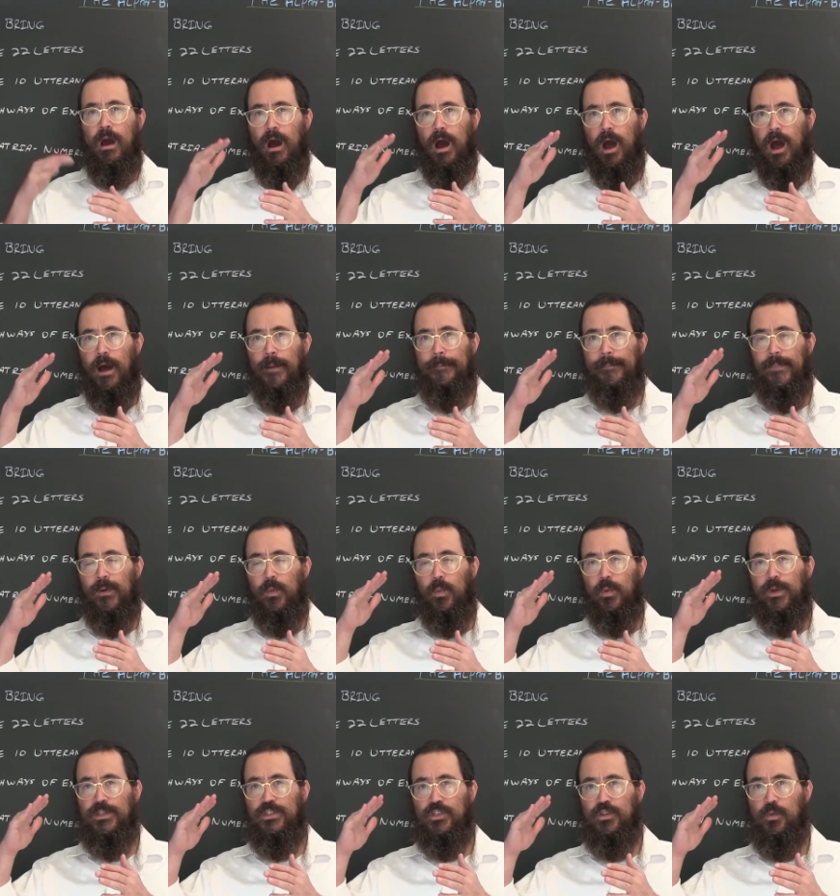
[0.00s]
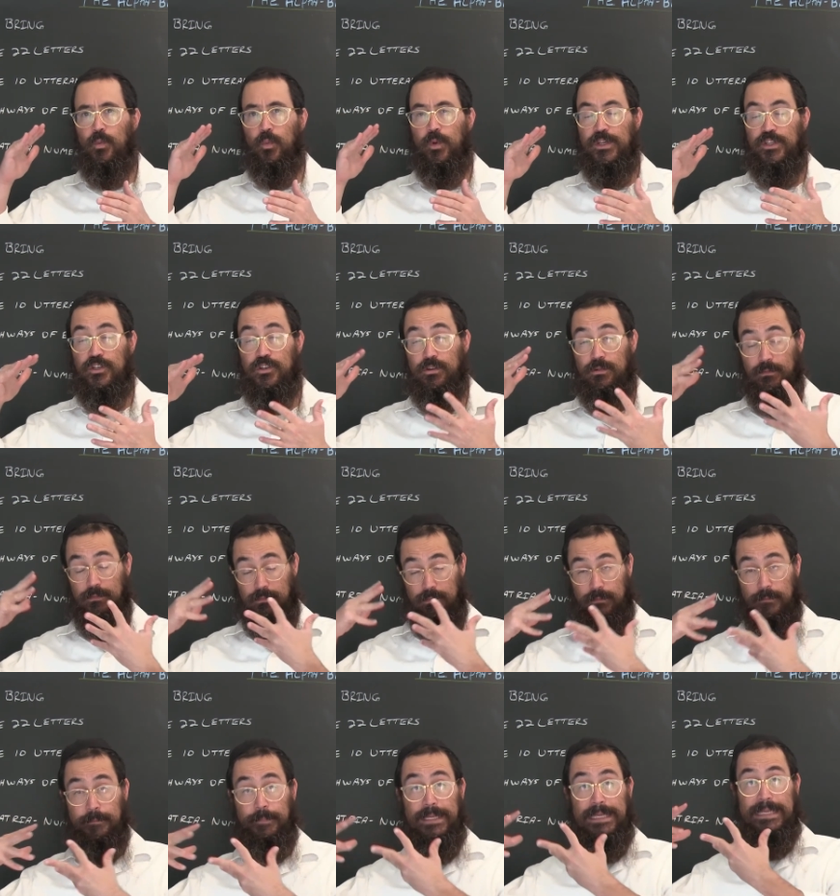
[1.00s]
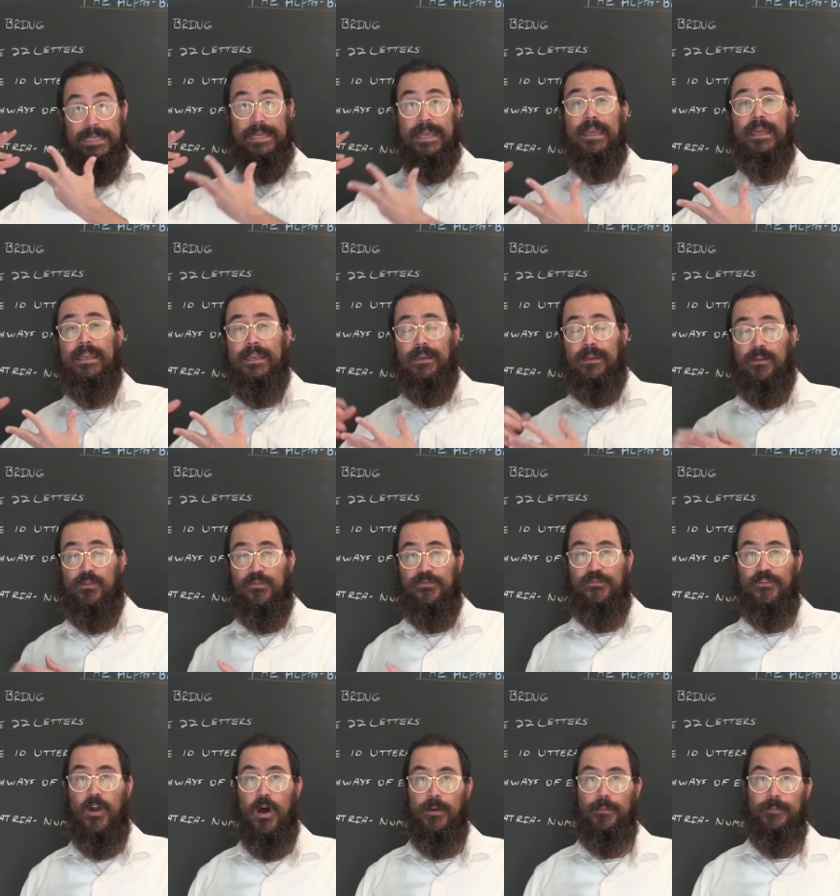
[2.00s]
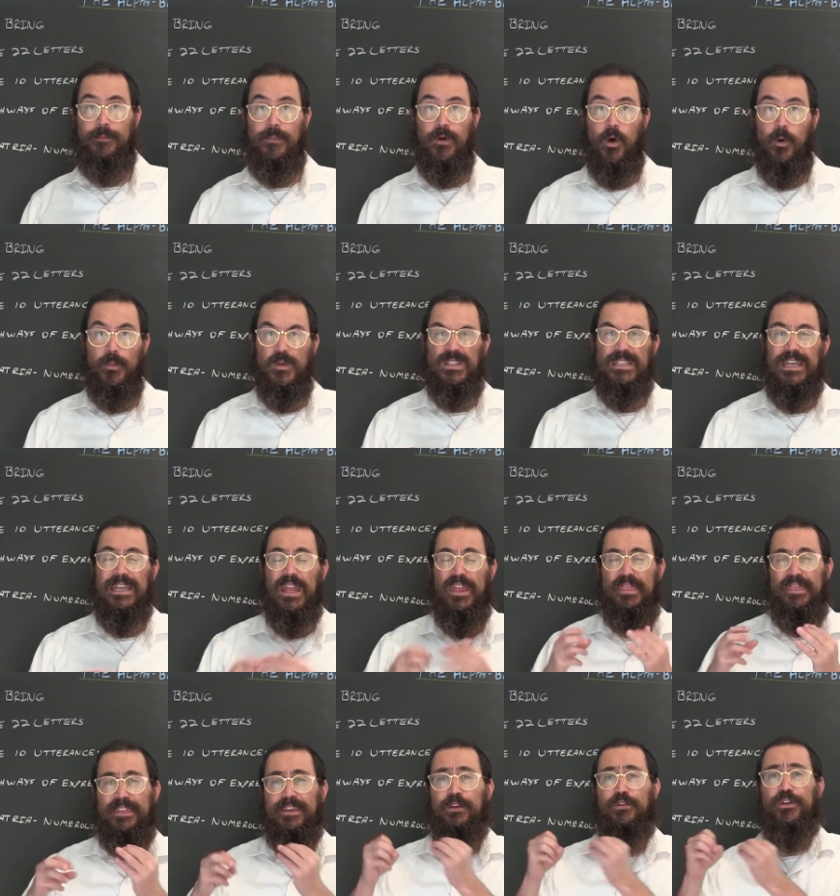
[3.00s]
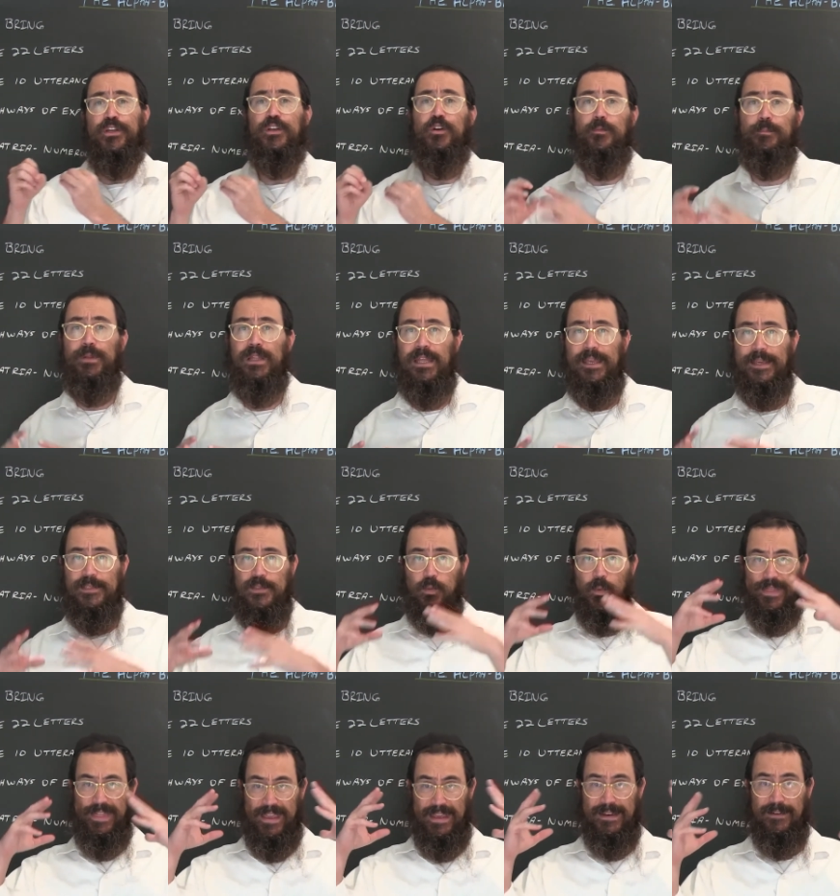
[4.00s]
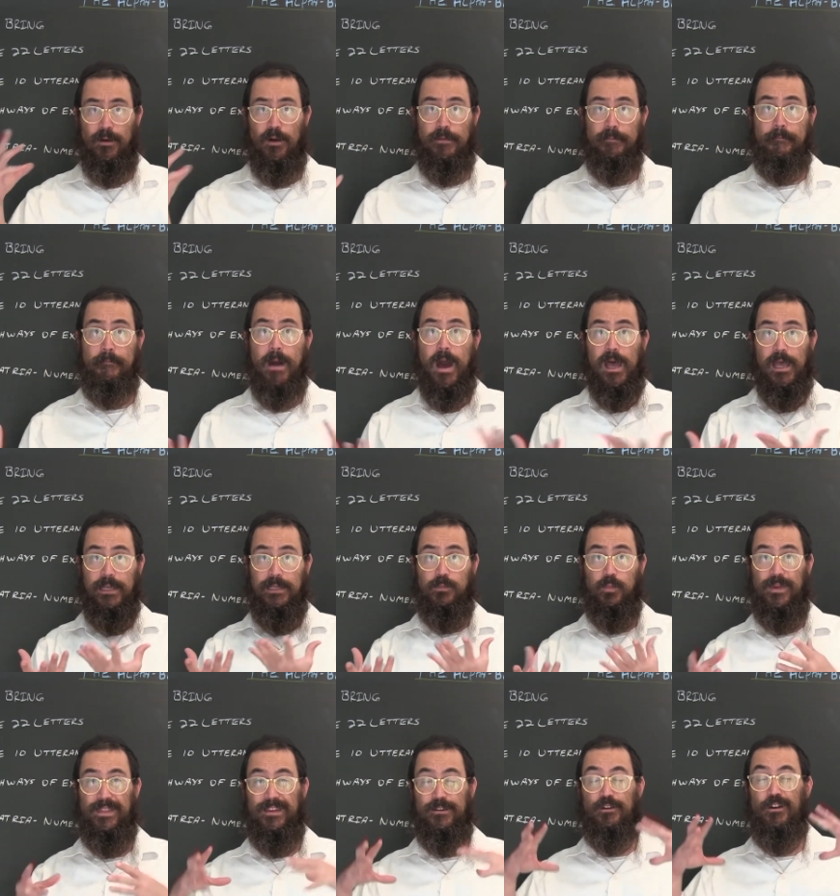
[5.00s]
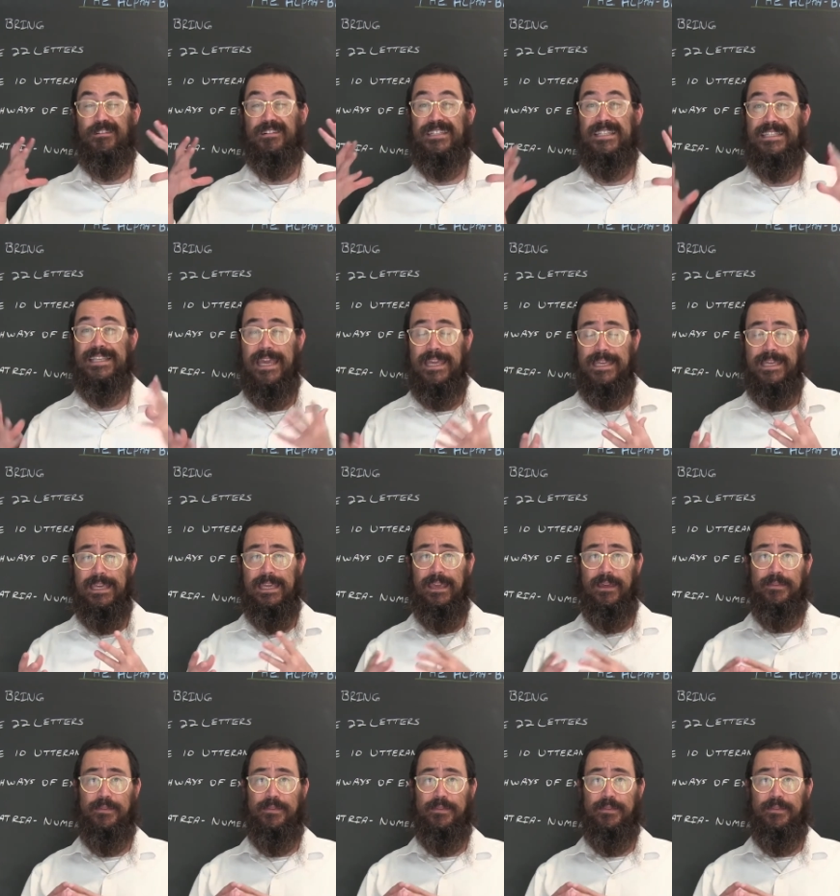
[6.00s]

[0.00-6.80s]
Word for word: um, which which begin from almost an ethereal place within our mind, within our psyche.